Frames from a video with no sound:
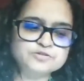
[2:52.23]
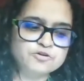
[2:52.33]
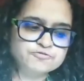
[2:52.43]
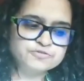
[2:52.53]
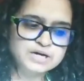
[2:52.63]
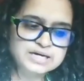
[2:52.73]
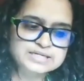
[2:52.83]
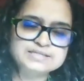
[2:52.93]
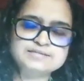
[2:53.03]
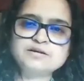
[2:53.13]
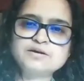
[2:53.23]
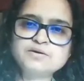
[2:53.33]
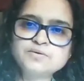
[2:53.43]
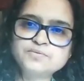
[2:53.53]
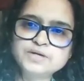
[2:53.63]
of caste,
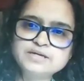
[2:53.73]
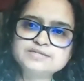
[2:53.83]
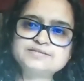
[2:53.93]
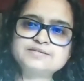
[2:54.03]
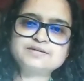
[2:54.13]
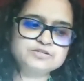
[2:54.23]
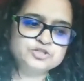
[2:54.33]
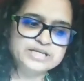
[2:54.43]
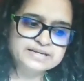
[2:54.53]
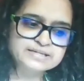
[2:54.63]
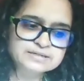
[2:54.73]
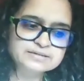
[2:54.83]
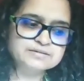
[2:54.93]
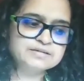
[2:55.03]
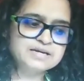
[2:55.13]
race, gender,